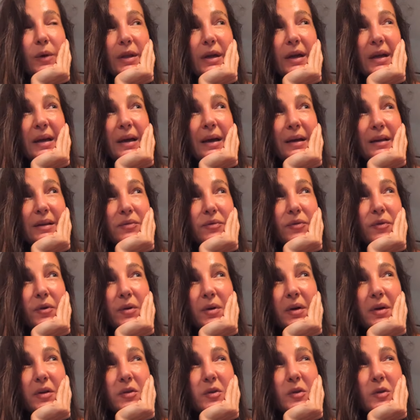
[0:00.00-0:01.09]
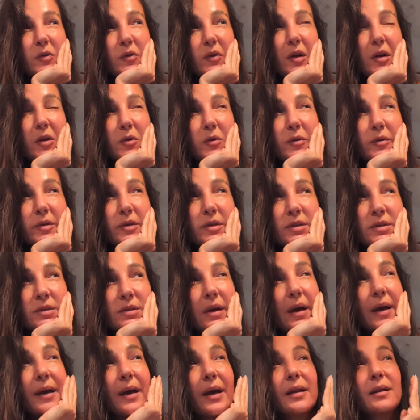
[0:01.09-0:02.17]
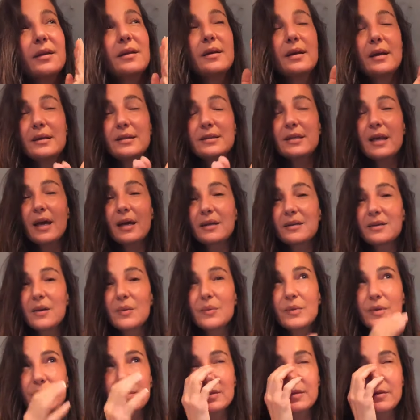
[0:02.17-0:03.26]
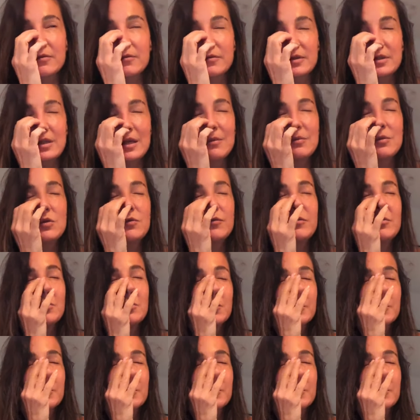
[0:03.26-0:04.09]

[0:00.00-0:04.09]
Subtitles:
When I had 400 followers, I had the exact numbers of same